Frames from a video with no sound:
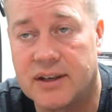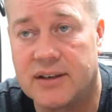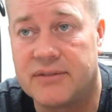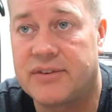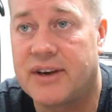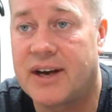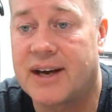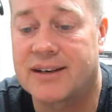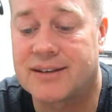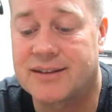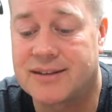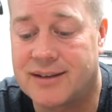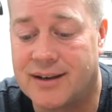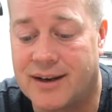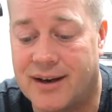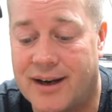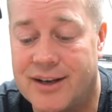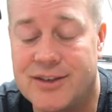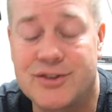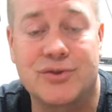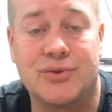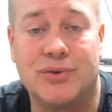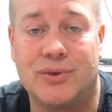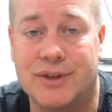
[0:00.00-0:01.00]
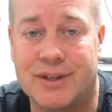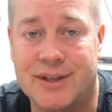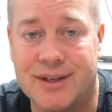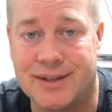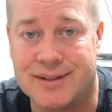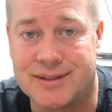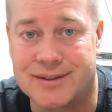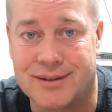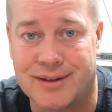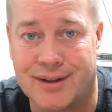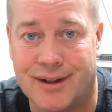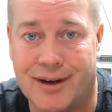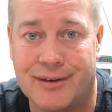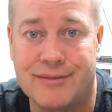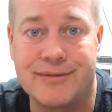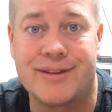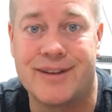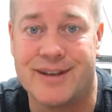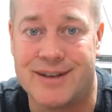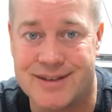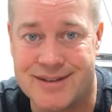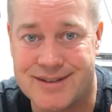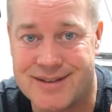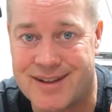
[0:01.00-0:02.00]
In fact, high school kids love
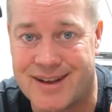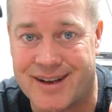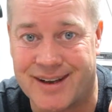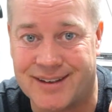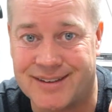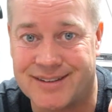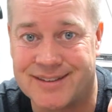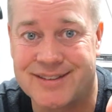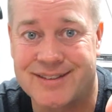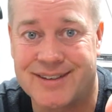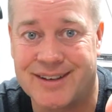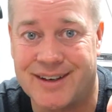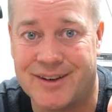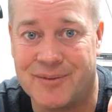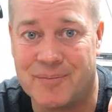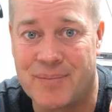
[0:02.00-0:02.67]
these things.